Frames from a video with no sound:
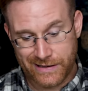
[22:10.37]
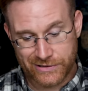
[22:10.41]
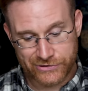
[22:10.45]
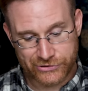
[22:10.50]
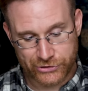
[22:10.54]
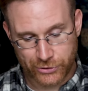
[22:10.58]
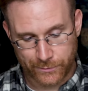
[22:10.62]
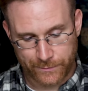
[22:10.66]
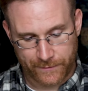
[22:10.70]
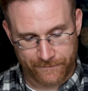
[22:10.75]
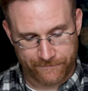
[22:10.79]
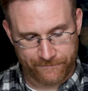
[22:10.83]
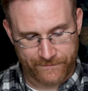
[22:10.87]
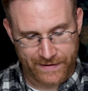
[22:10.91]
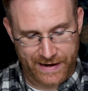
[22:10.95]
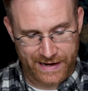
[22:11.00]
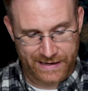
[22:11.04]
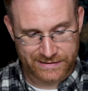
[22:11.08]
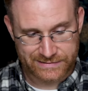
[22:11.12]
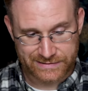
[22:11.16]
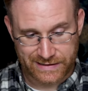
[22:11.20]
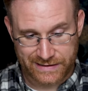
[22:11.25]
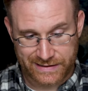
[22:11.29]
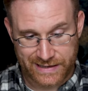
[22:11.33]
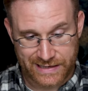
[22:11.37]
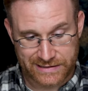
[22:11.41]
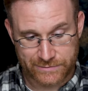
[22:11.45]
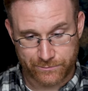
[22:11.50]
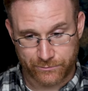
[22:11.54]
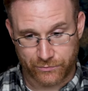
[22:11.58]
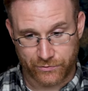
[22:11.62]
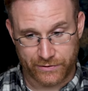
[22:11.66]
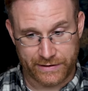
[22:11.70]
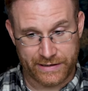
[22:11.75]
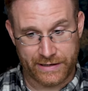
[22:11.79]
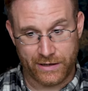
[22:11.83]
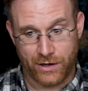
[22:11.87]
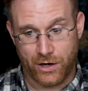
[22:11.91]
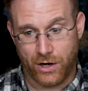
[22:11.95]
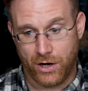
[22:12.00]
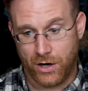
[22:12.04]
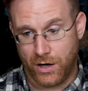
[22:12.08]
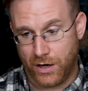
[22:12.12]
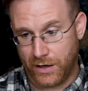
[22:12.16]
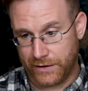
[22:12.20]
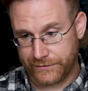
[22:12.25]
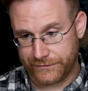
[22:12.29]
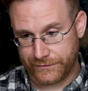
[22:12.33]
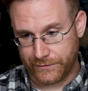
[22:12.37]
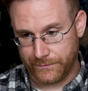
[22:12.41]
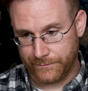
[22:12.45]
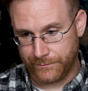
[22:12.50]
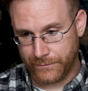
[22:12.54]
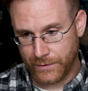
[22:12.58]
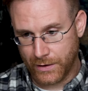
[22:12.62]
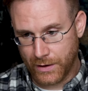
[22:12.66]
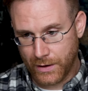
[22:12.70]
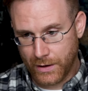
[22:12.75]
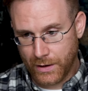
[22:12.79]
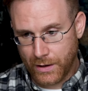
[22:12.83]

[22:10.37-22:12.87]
super fast, and that's pretty awesome.